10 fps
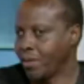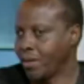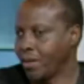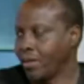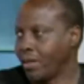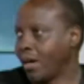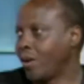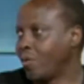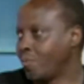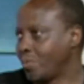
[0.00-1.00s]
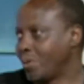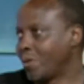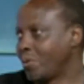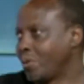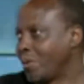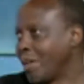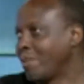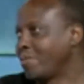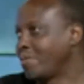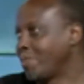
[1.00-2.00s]
and I hope we will
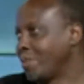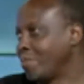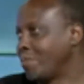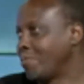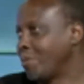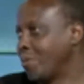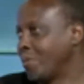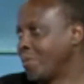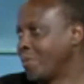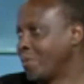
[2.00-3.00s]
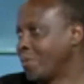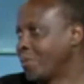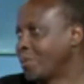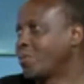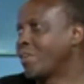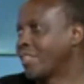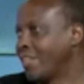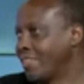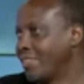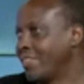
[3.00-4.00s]
have people who
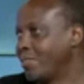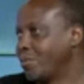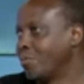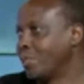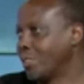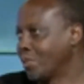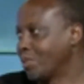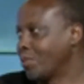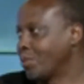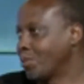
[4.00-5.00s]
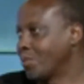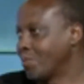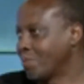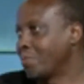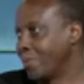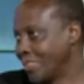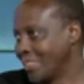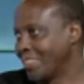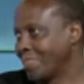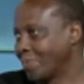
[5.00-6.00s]
translate the information into business.